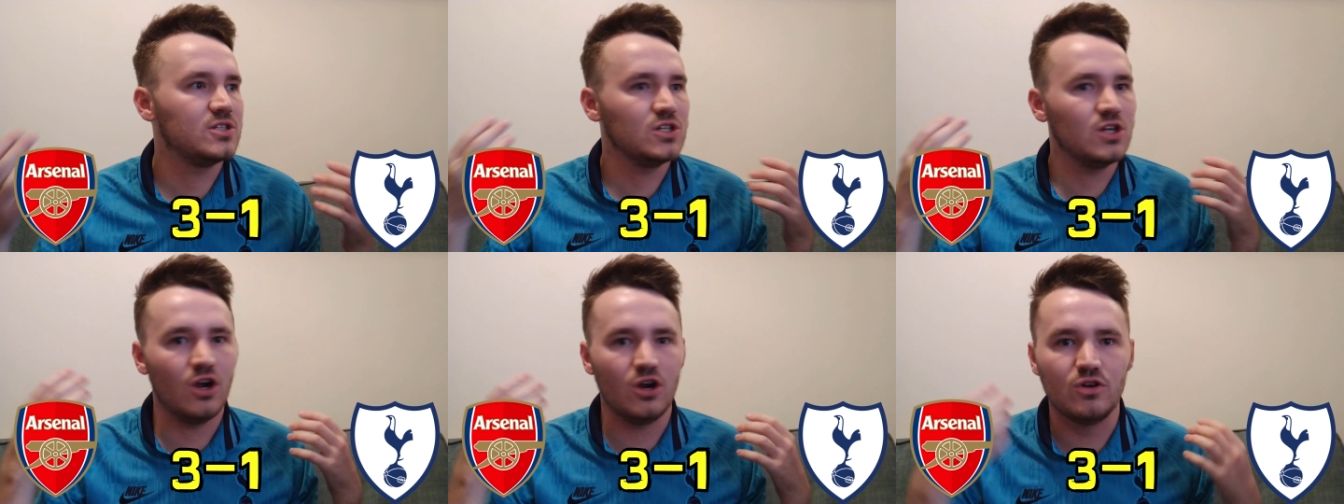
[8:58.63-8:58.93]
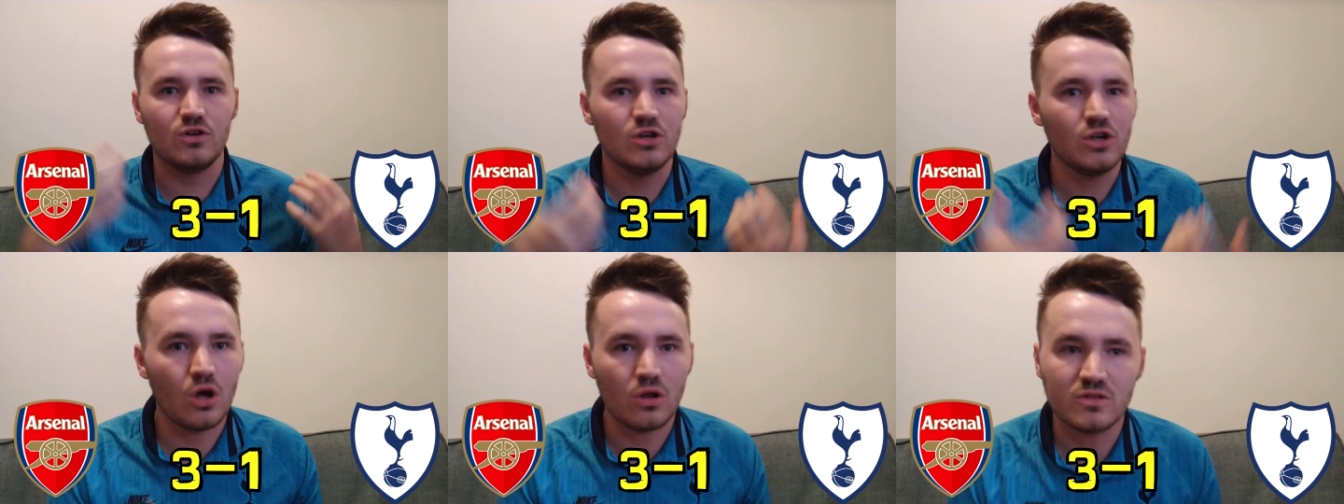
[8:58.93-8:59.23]
You
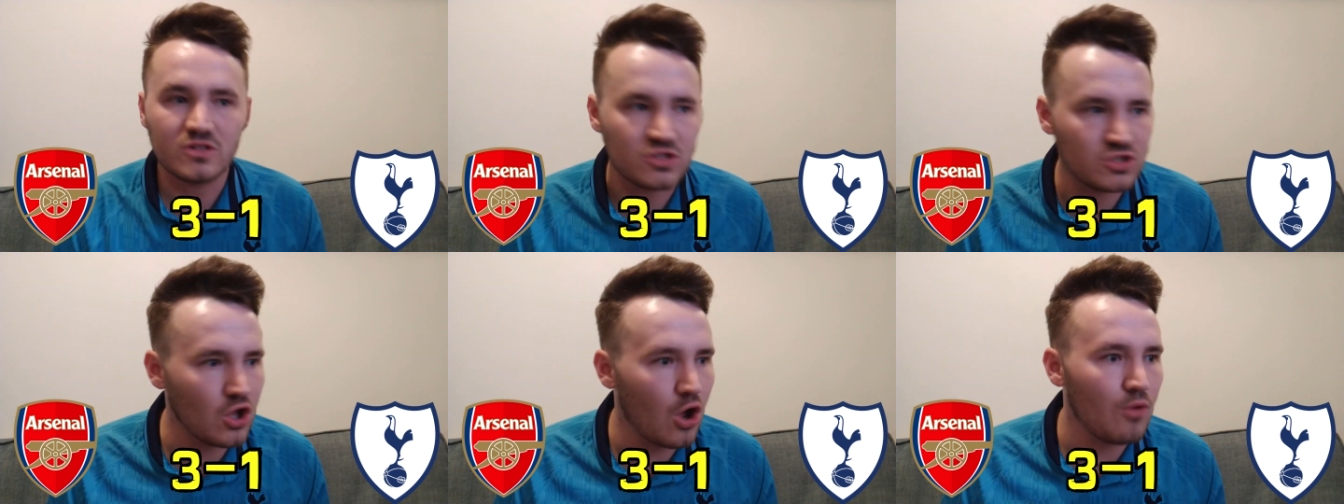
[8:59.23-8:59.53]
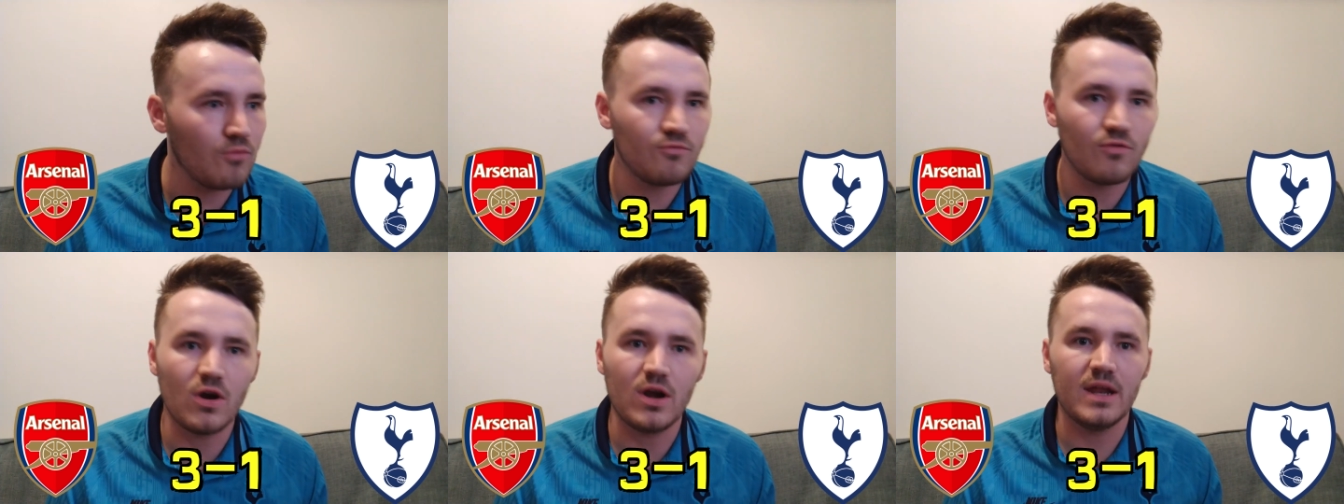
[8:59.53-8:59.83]
know,
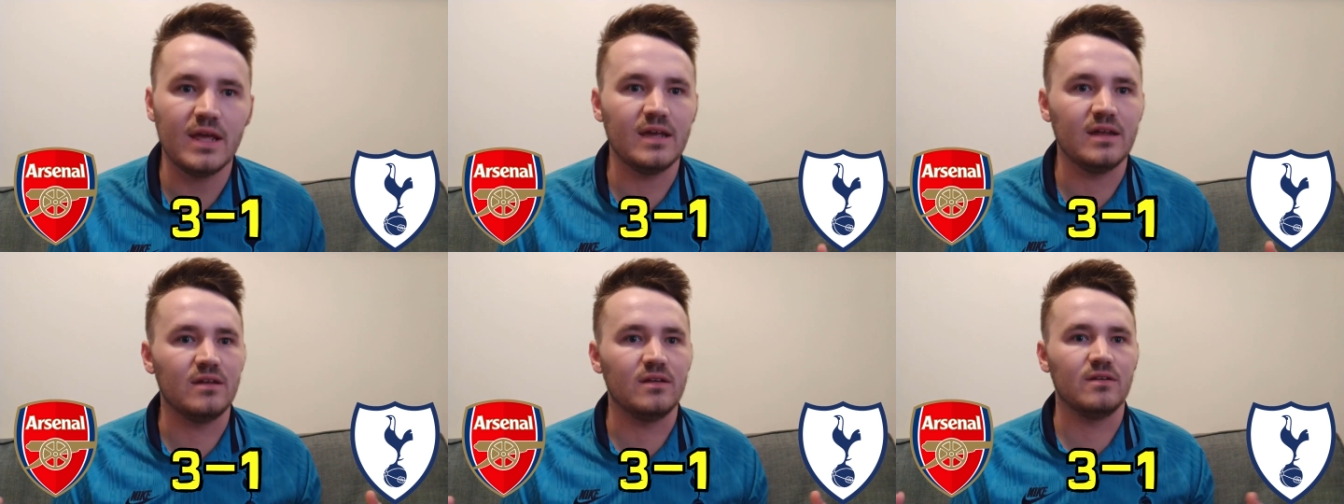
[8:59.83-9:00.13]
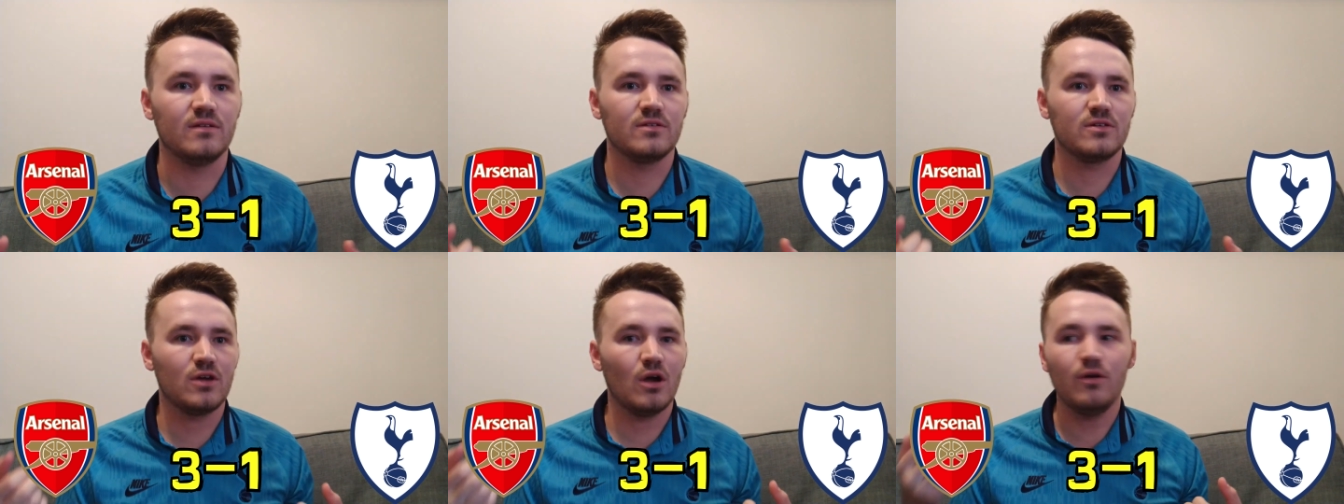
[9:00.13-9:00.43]
non-stop
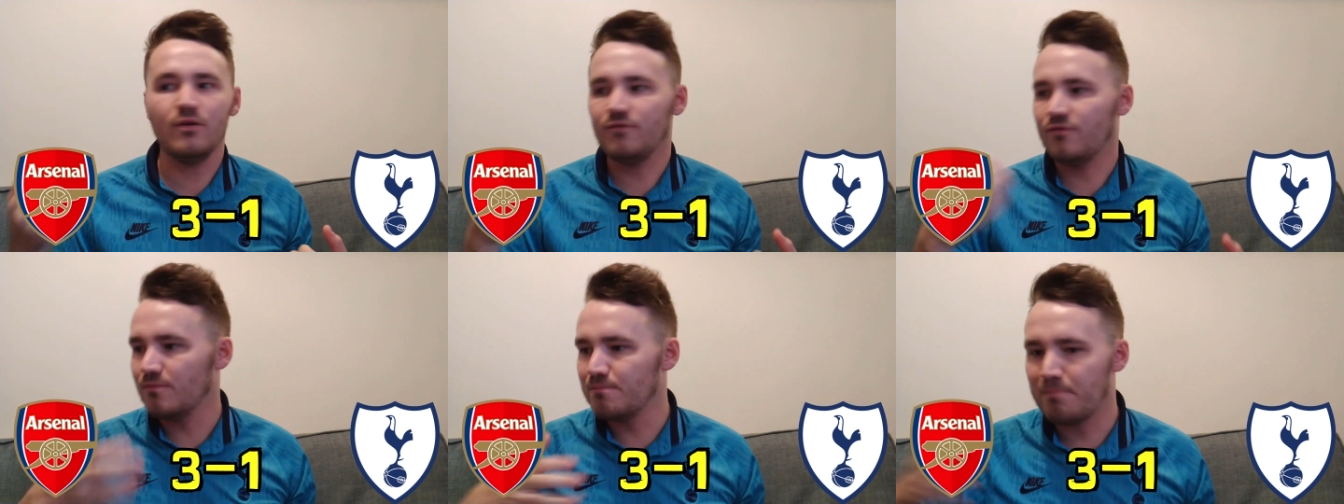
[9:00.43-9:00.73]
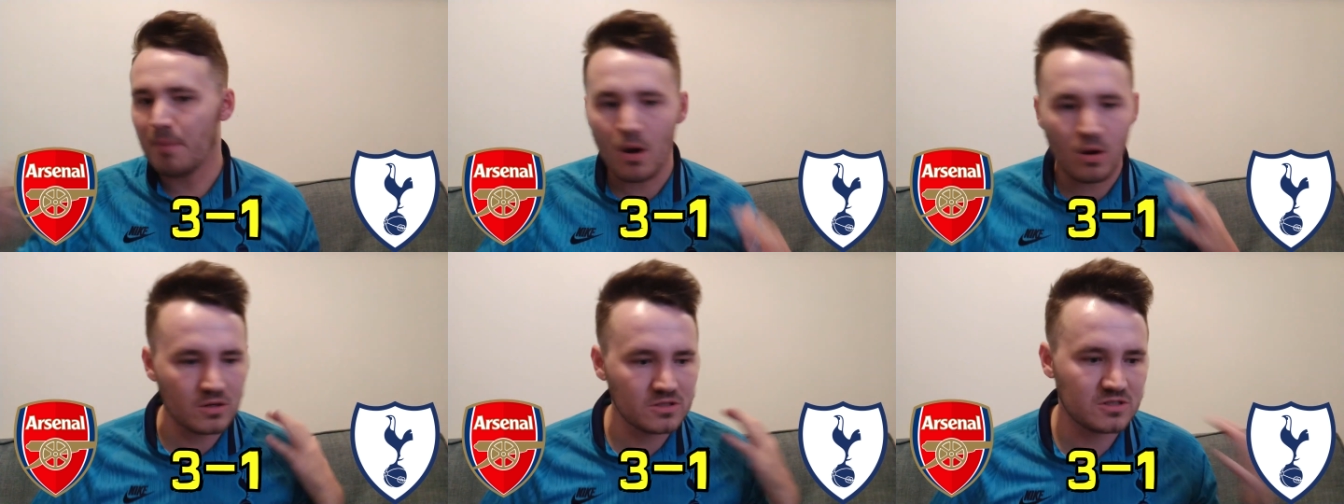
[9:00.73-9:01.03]
running, going from
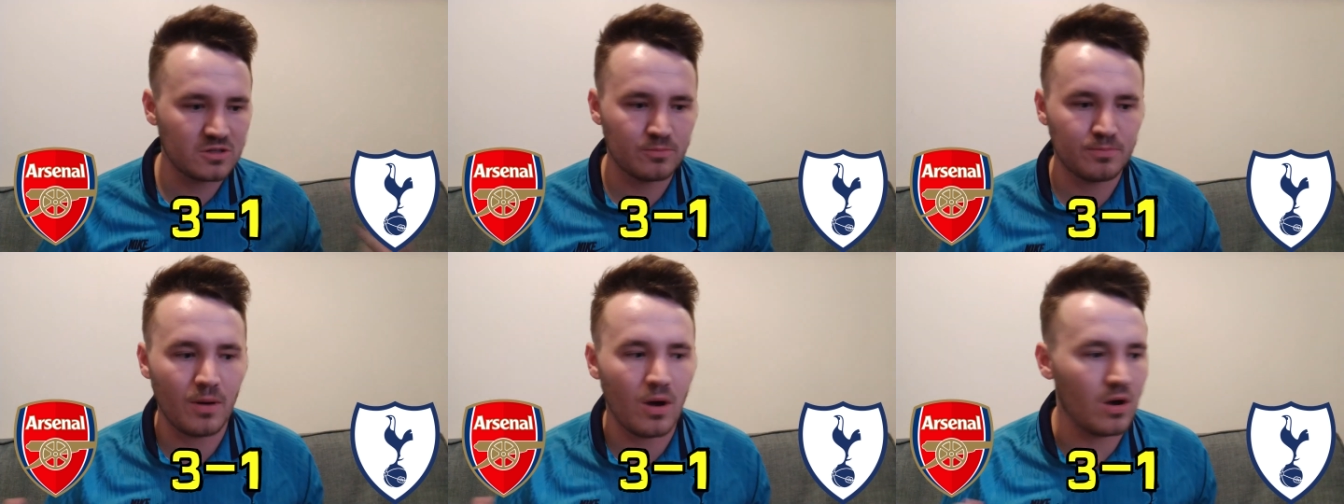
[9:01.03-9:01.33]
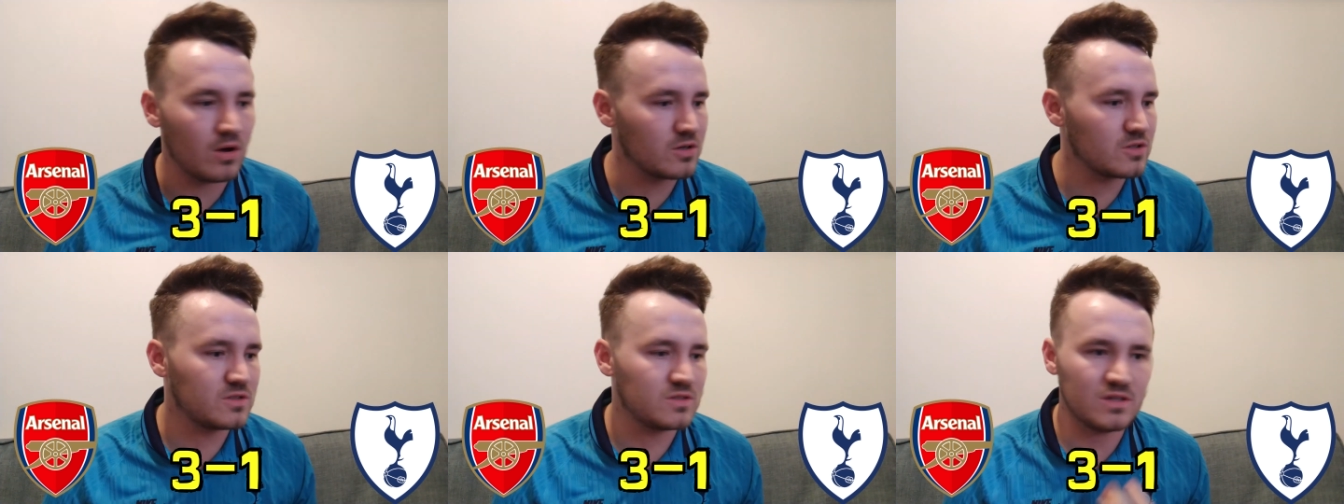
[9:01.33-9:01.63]
box to
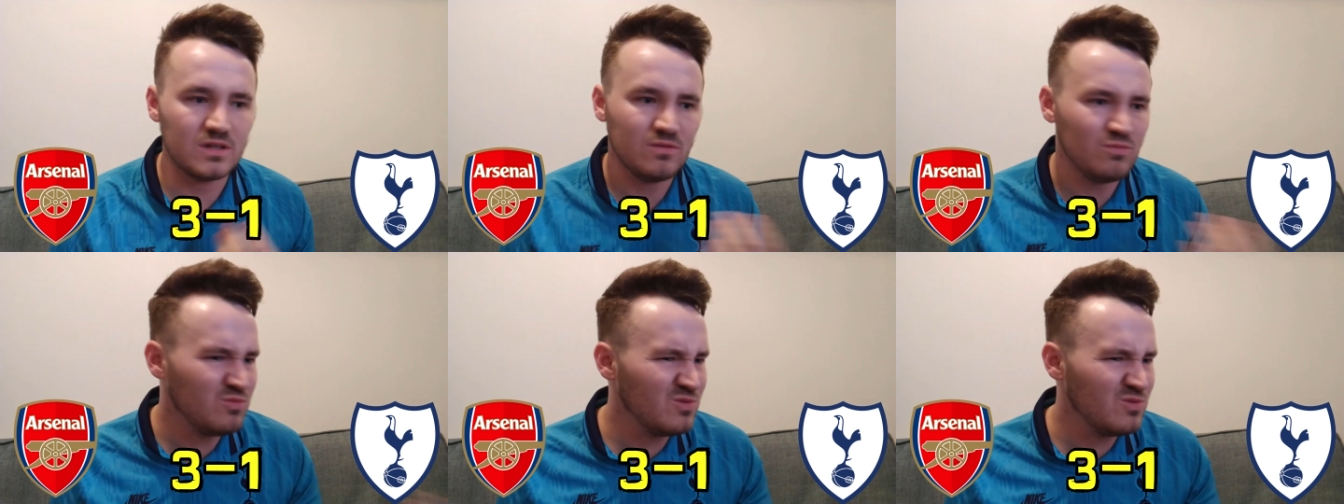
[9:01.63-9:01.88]
box.